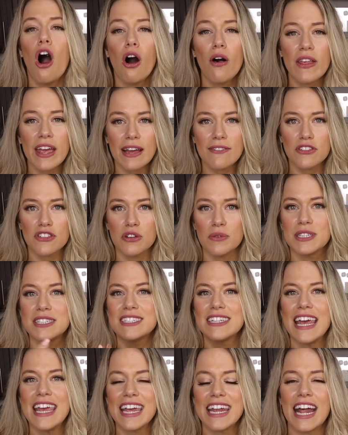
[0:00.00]
All I have to do
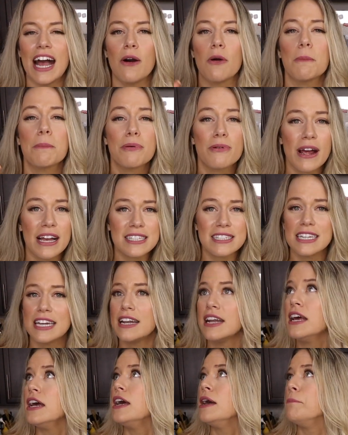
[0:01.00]
is take it out, press
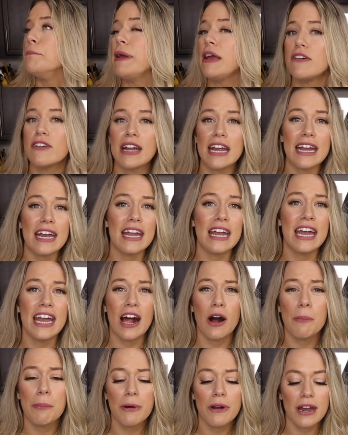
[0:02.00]
it, marinate it,
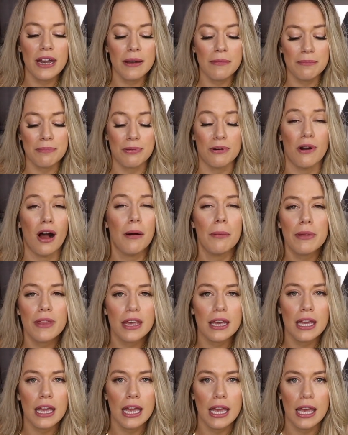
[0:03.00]
and I'll put it
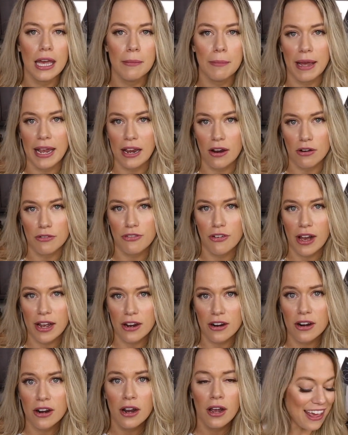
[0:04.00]
probably in my air
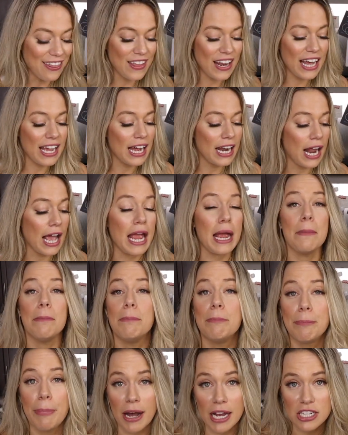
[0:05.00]
fryer. And then I got a
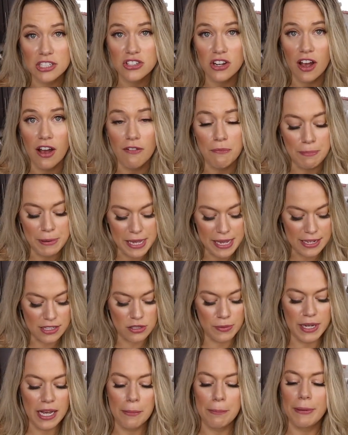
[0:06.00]
bunch of
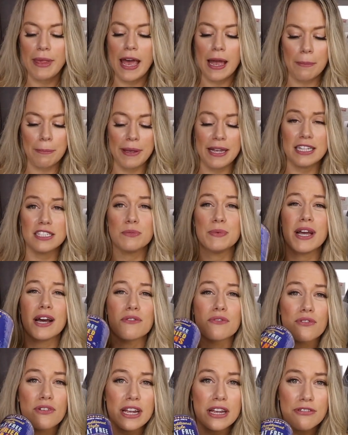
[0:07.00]
beans. So we got black beans, we
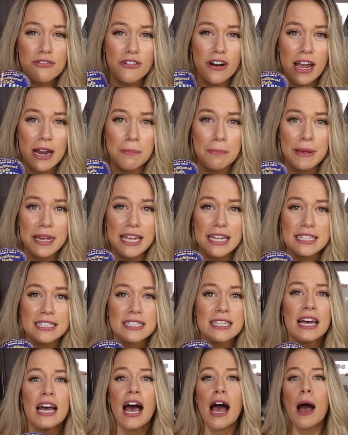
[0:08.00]
got refried
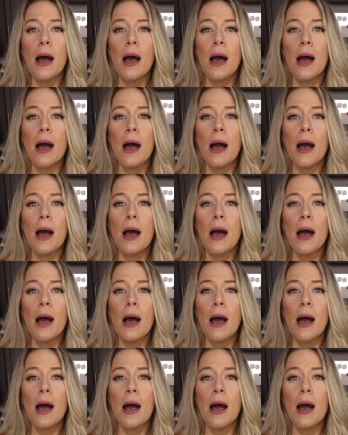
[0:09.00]
beans.